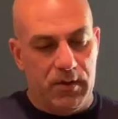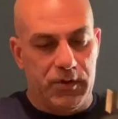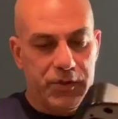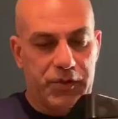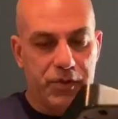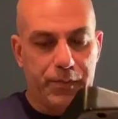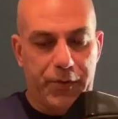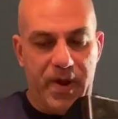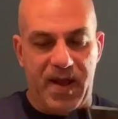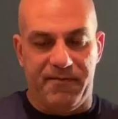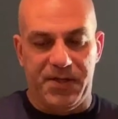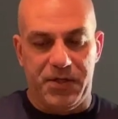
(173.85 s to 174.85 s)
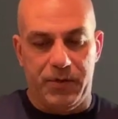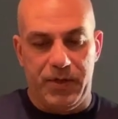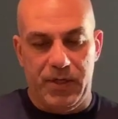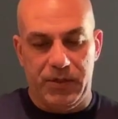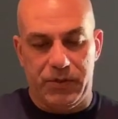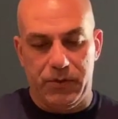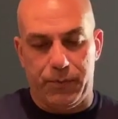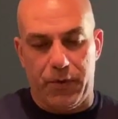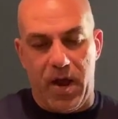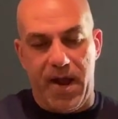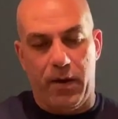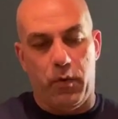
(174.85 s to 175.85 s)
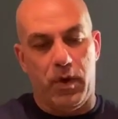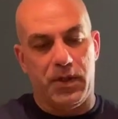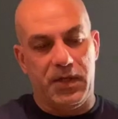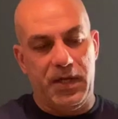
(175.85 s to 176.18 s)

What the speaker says: Super heavy duty, super high quality.